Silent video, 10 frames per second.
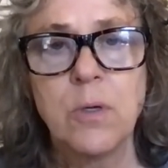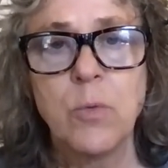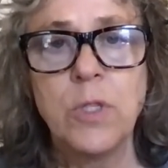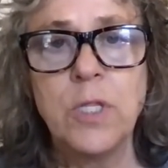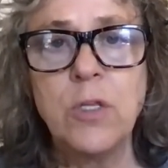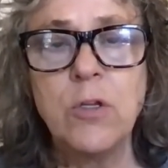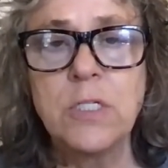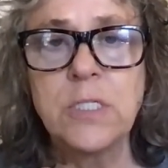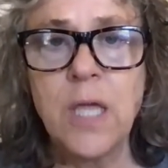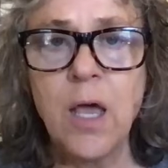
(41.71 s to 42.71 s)
within
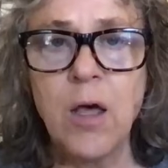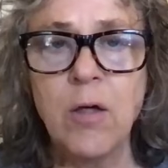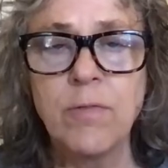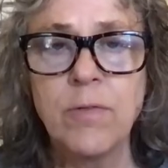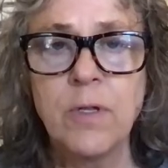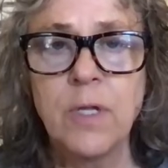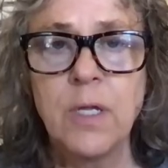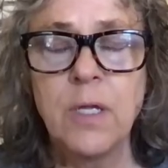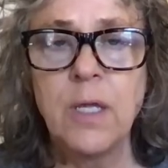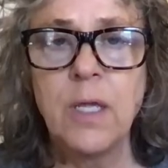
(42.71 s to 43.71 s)
yourself
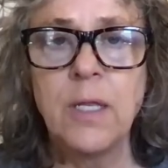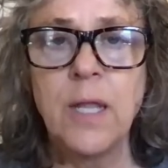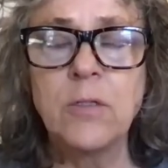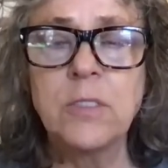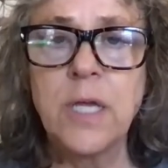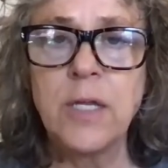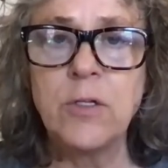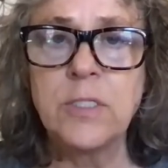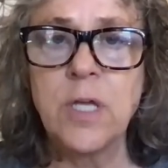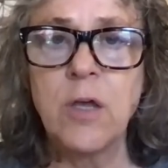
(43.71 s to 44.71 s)
and outside
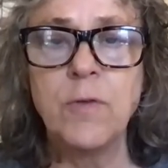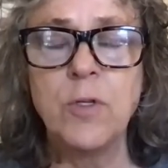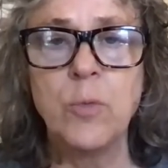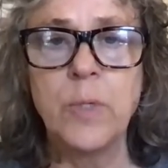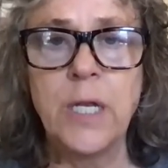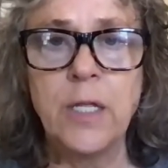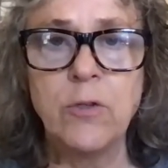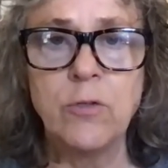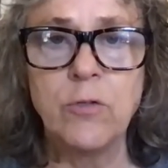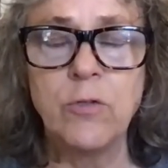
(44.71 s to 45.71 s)
yourself, in your
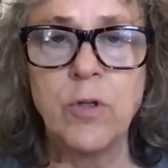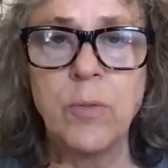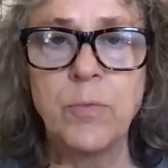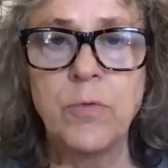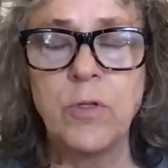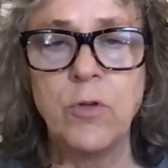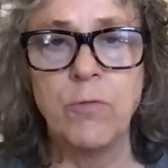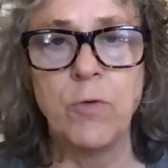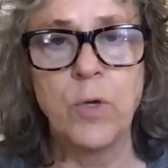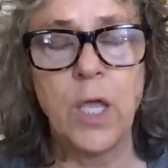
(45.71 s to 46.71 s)
relationships, in your
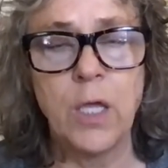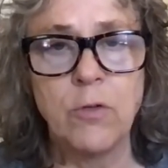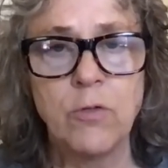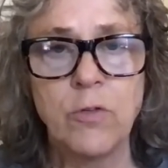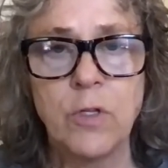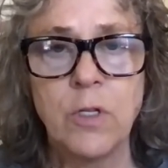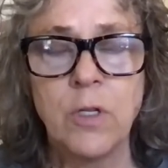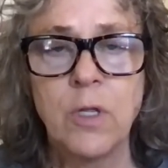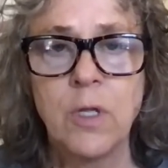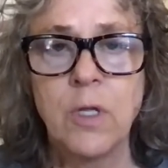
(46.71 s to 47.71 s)

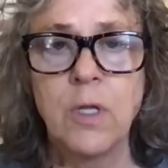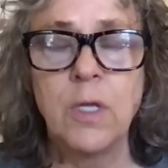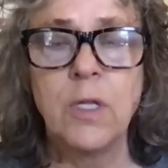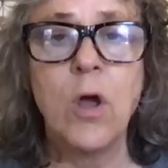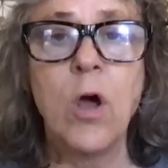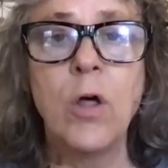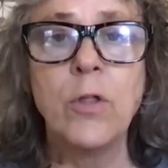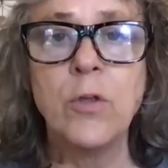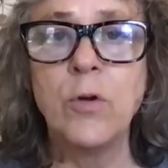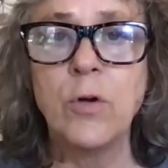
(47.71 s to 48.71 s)
vocation, in
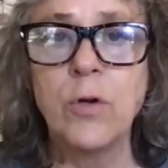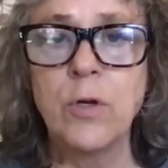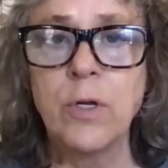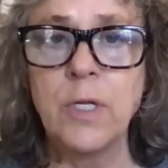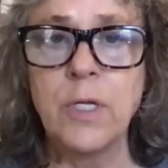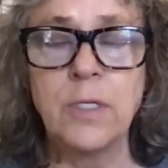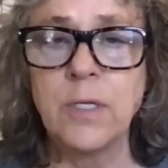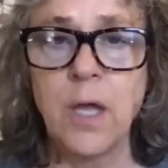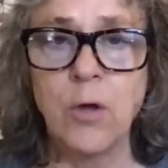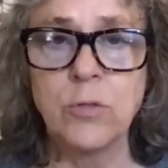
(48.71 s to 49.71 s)
all your
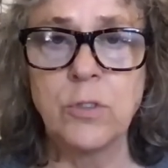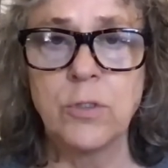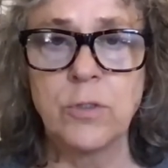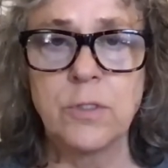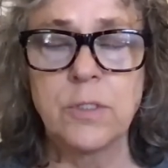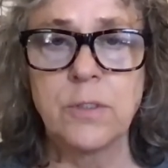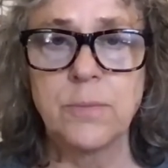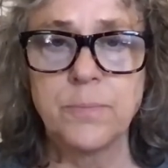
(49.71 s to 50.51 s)
encounters.